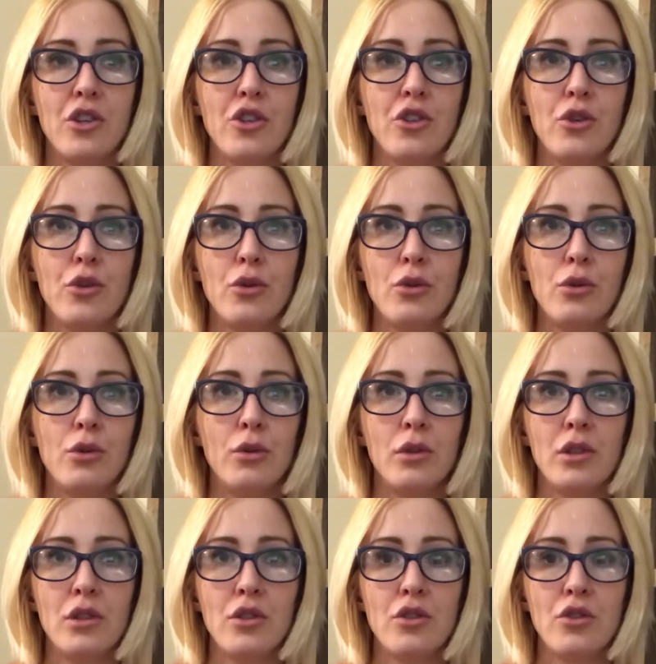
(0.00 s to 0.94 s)

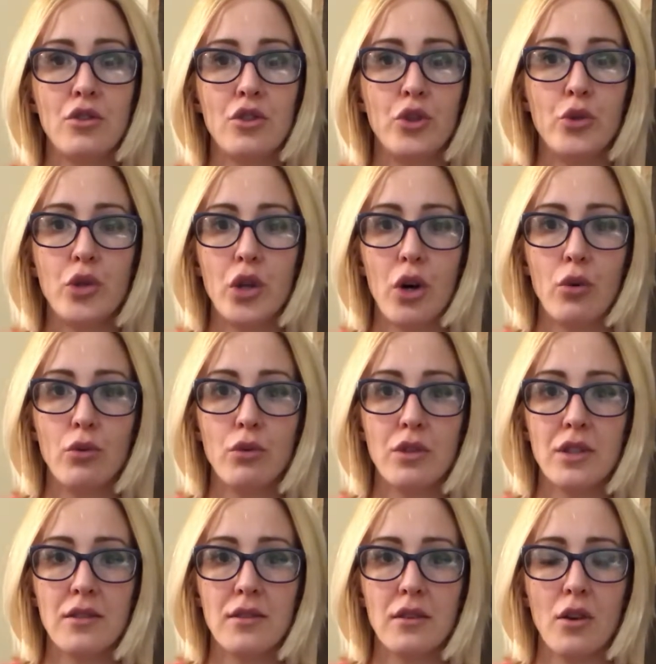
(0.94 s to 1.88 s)
You
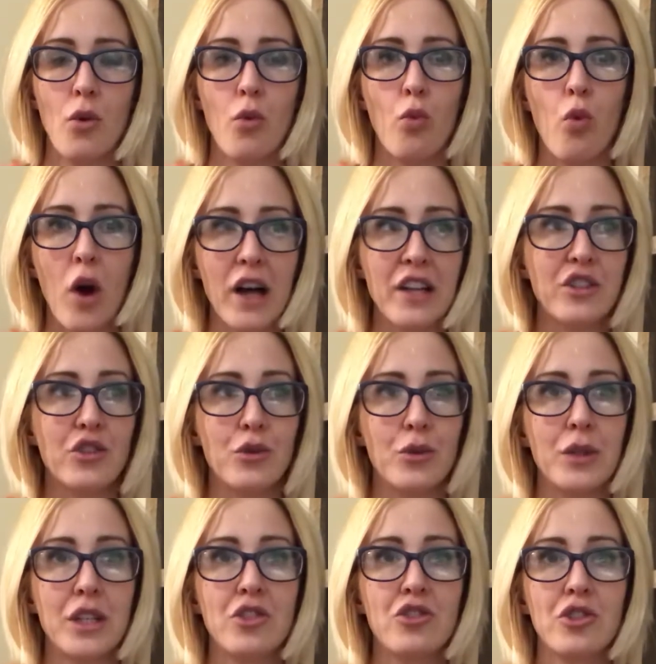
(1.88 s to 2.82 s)
don't want to
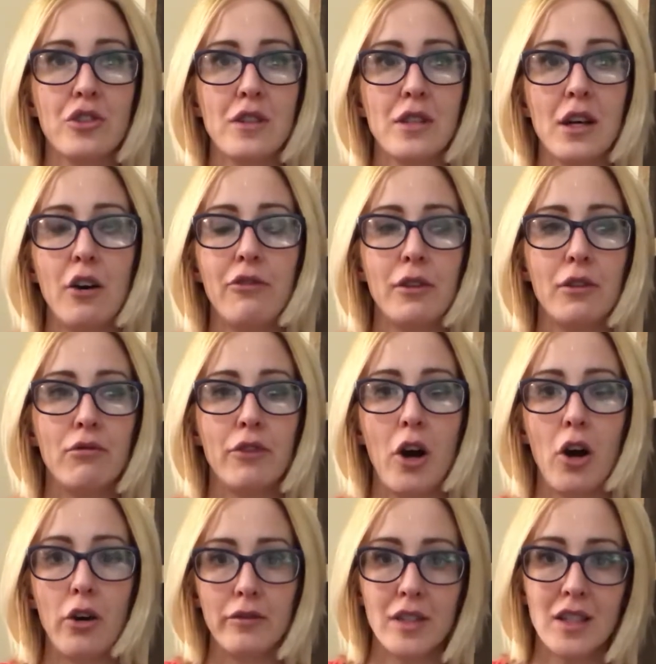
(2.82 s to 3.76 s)
get yourself
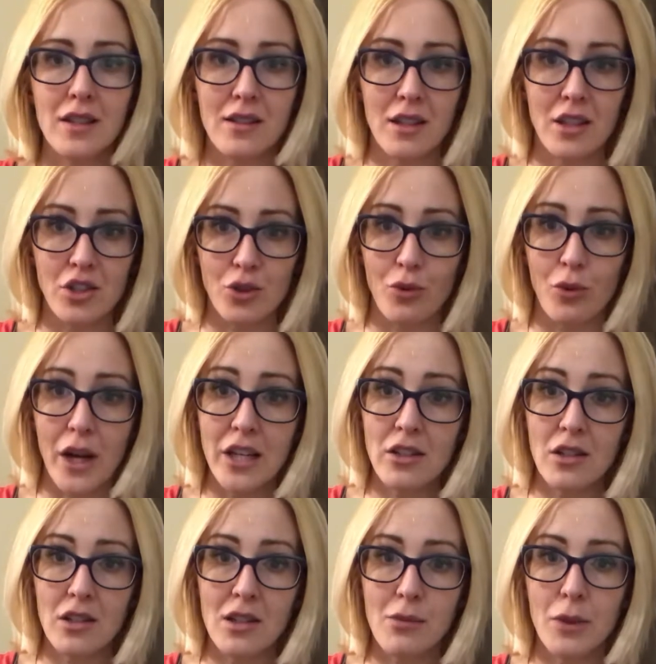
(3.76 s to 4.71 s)
involved in
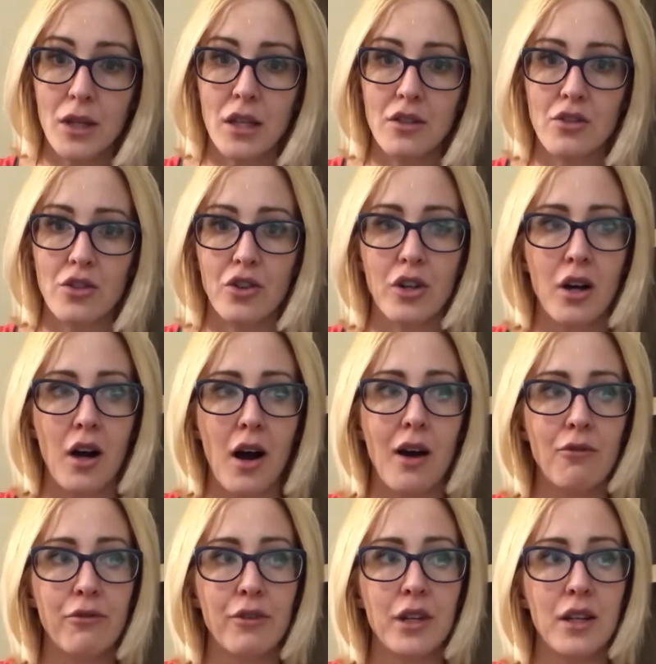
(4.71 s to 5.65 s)
situations because you're
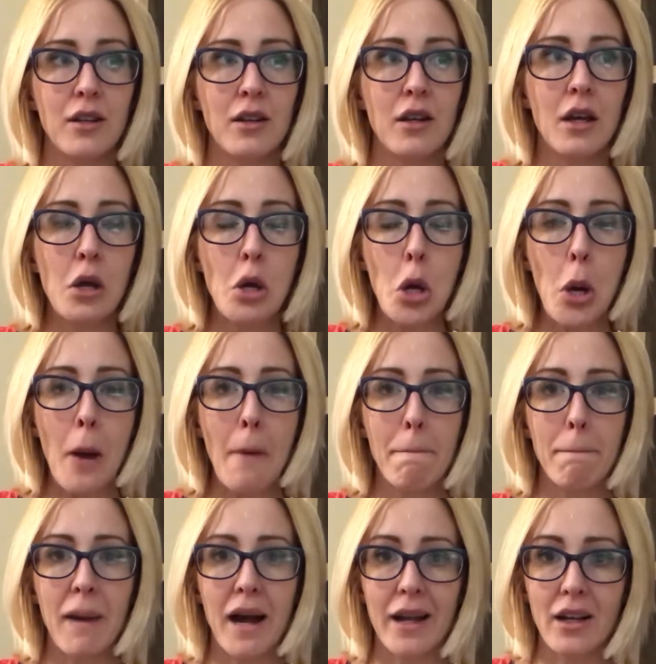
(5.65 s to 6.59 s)
confident
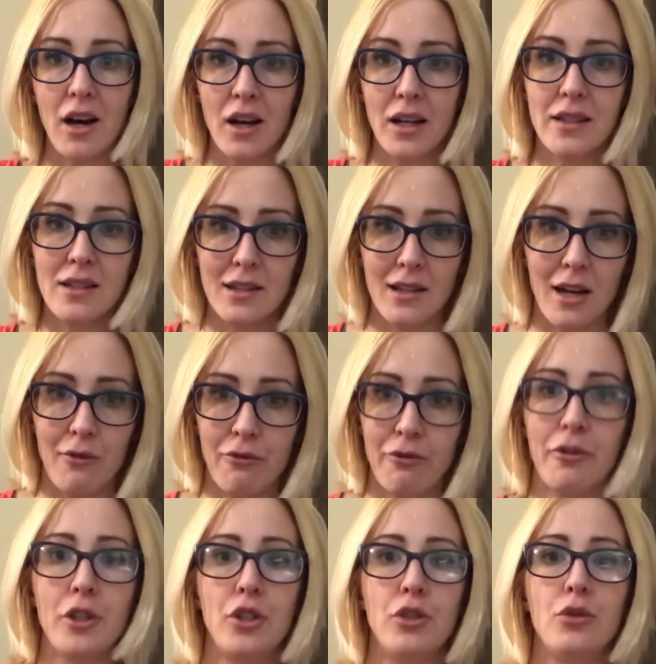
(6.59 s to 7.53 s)
by God's love
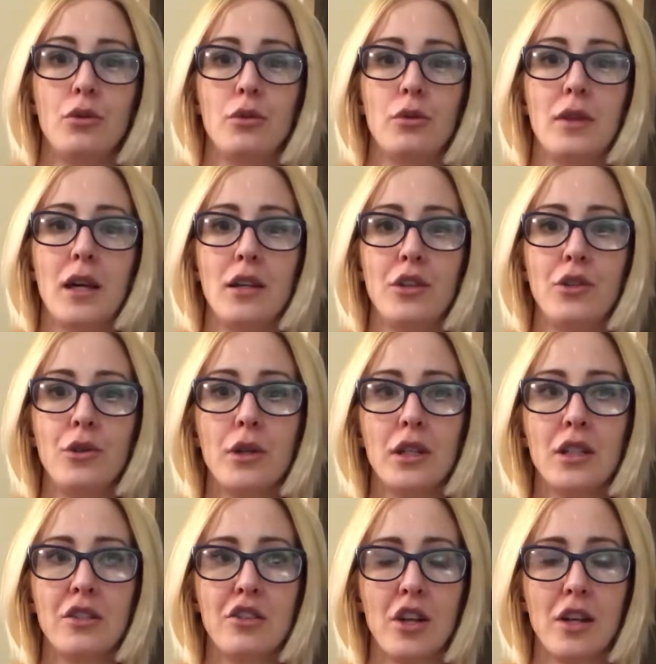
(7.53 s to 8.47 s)
for you, that you
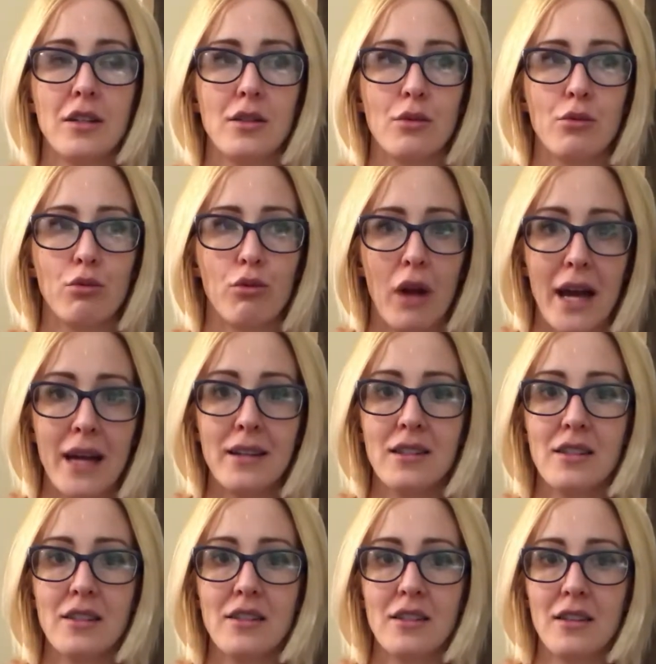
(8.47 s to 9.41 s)
can just
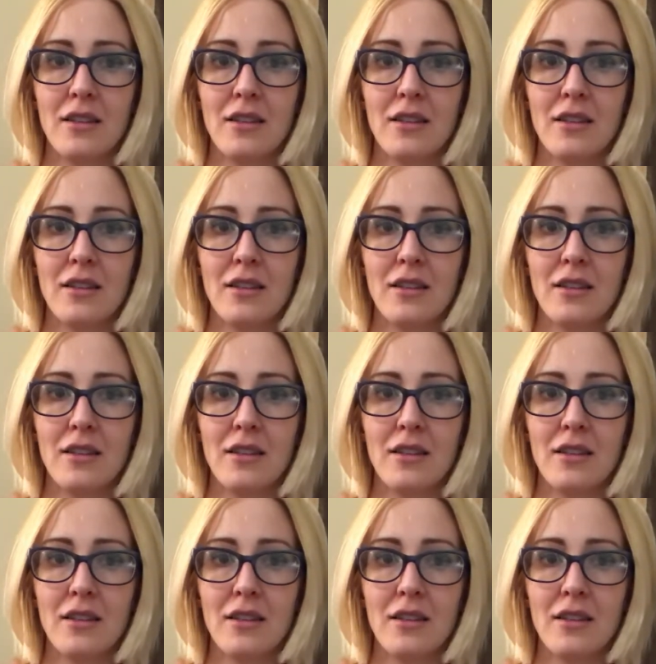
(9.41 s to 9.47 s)
rest,